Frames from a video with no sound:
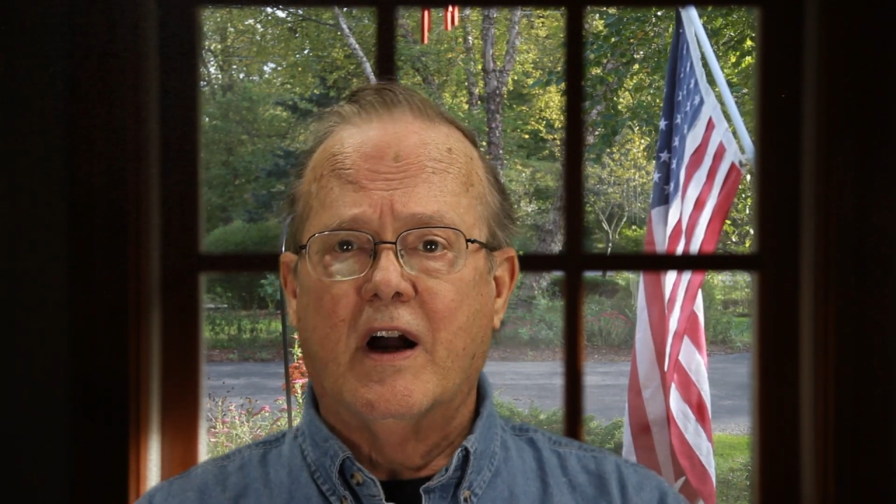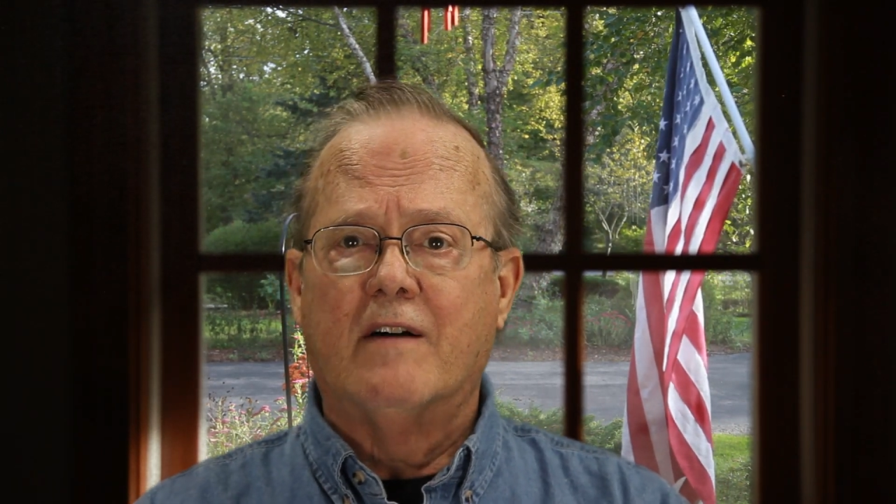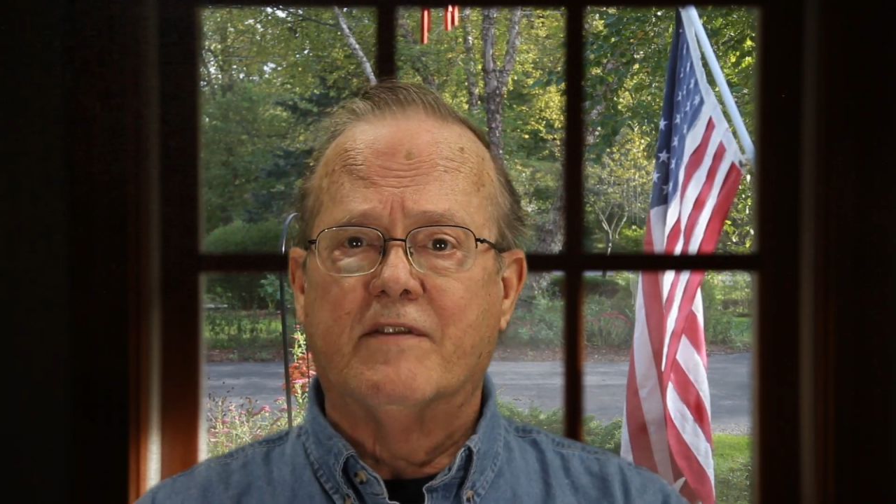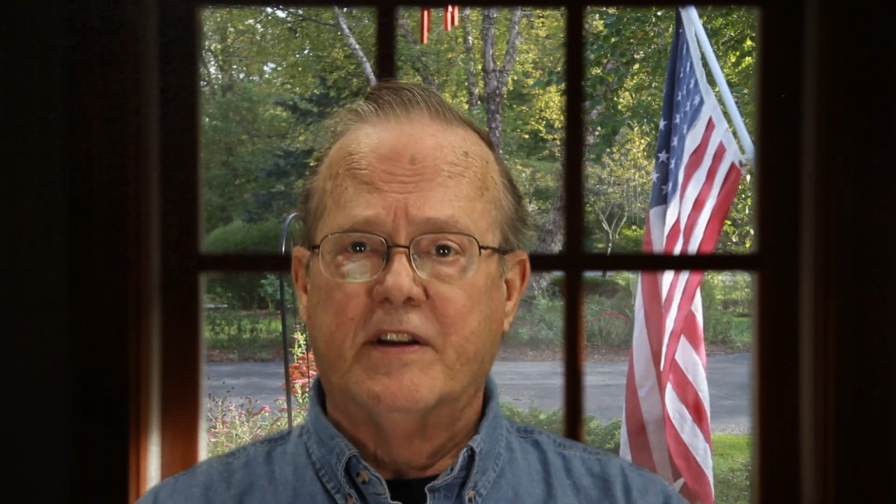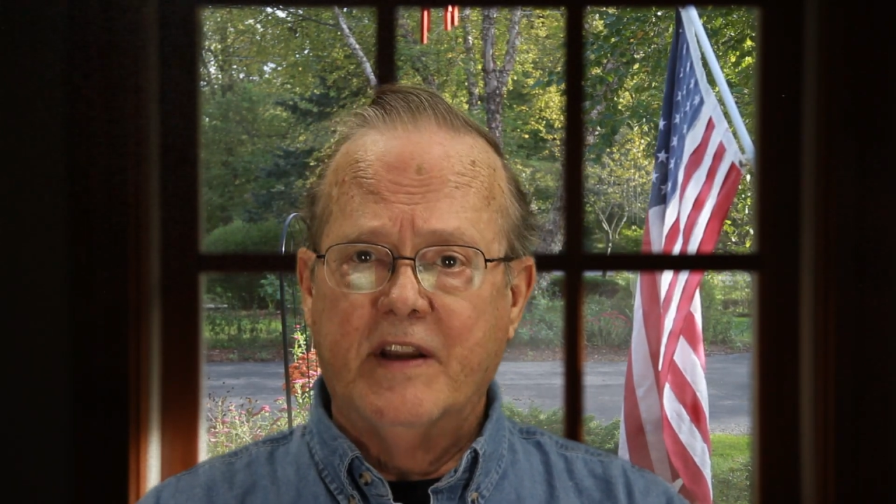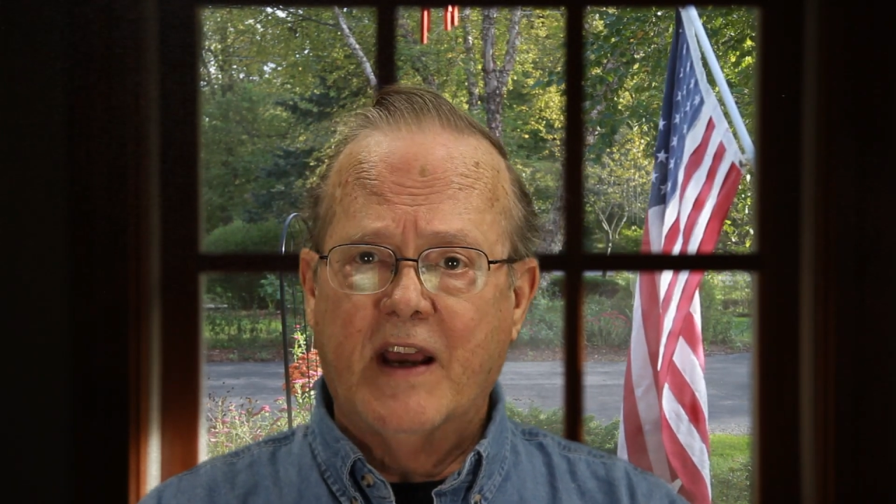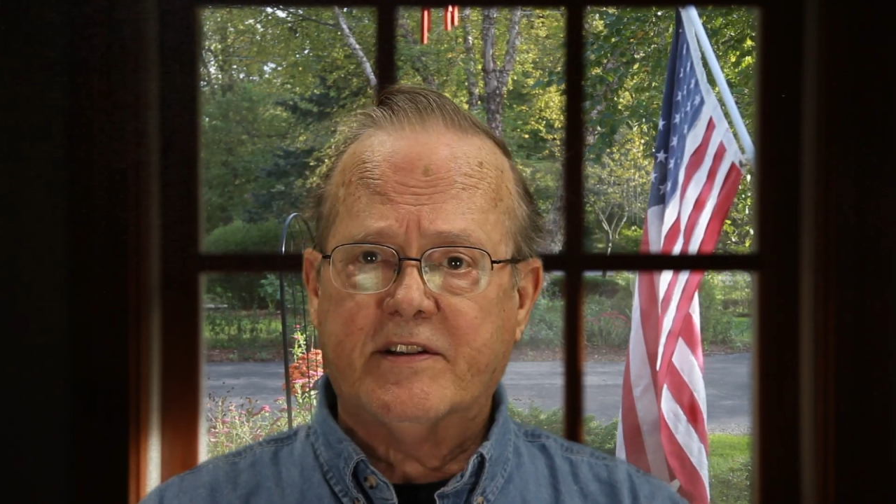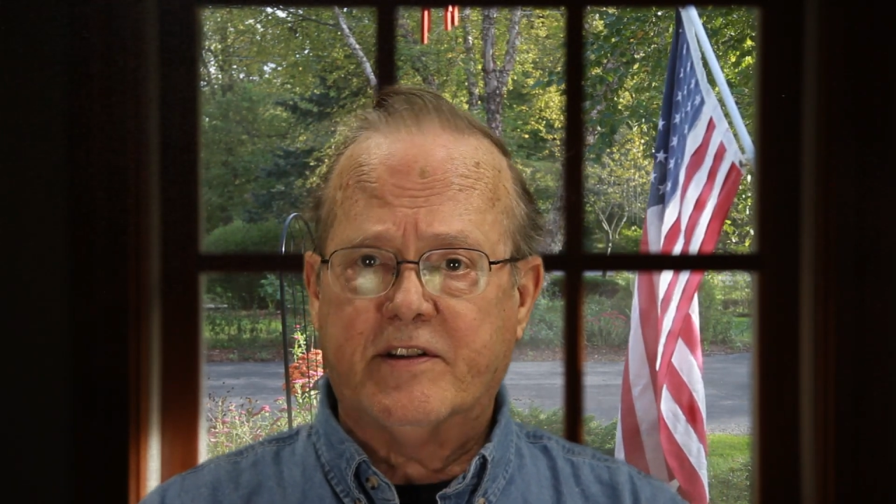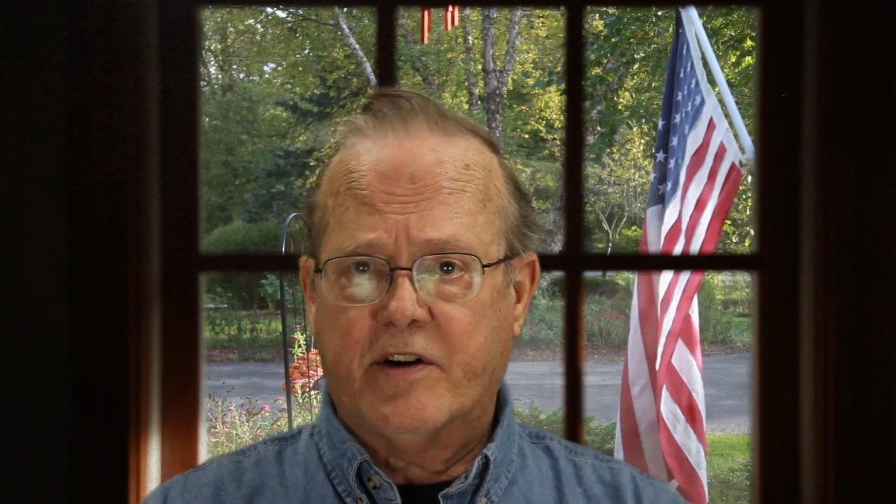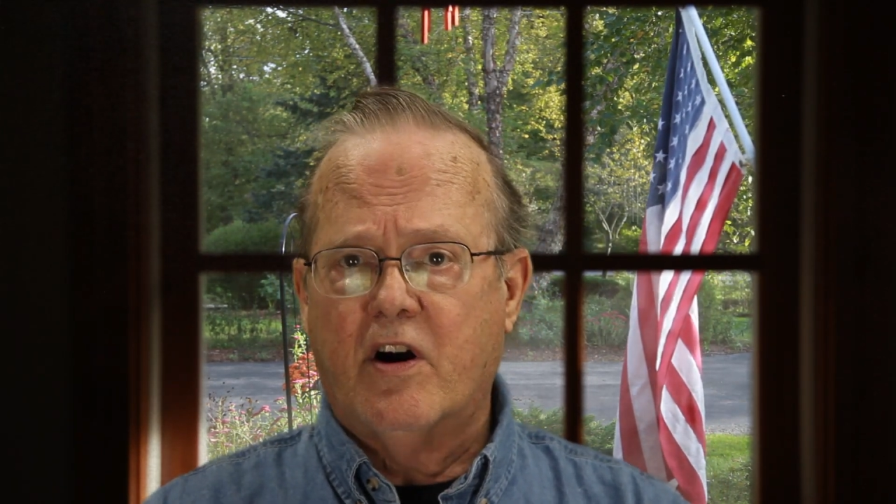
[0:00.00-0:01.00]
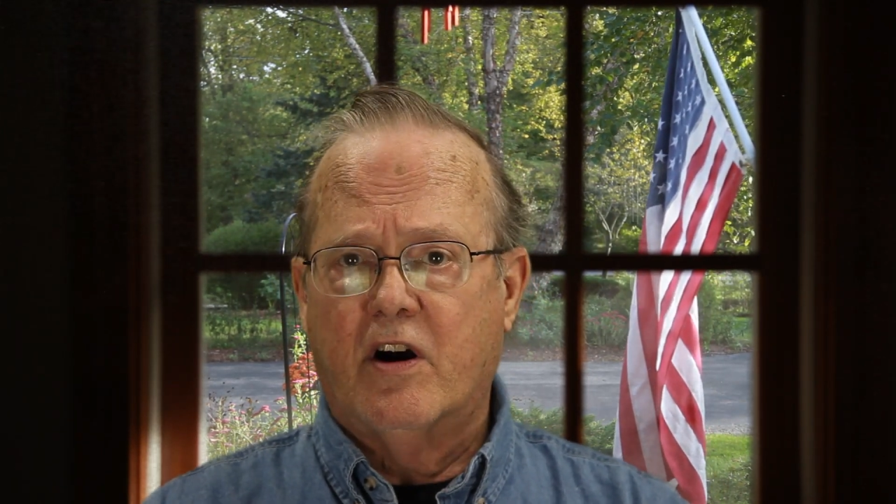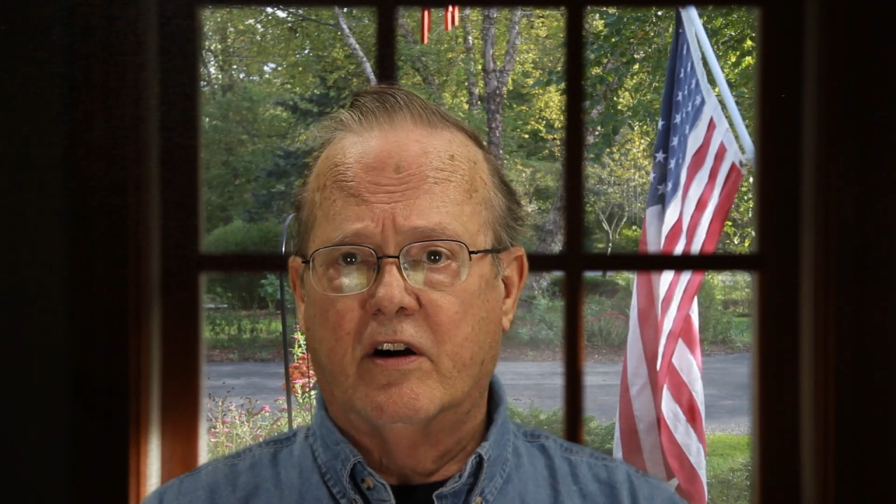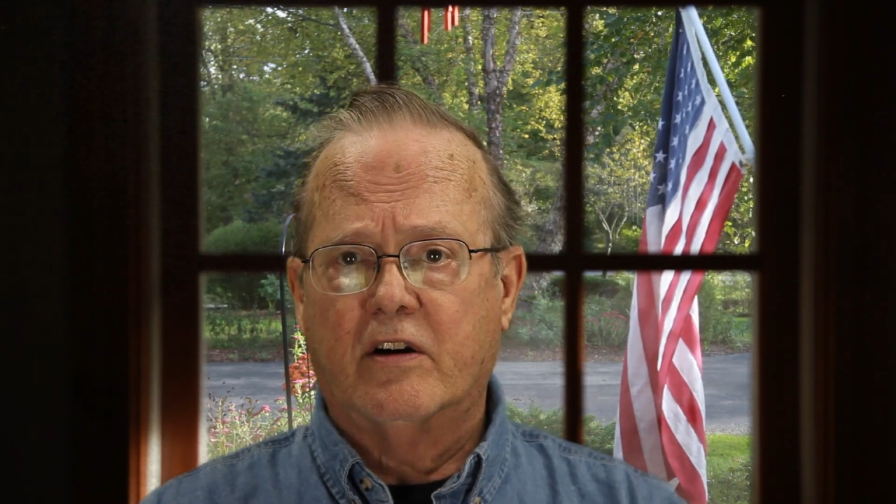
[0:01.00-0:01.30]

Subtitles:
of the next car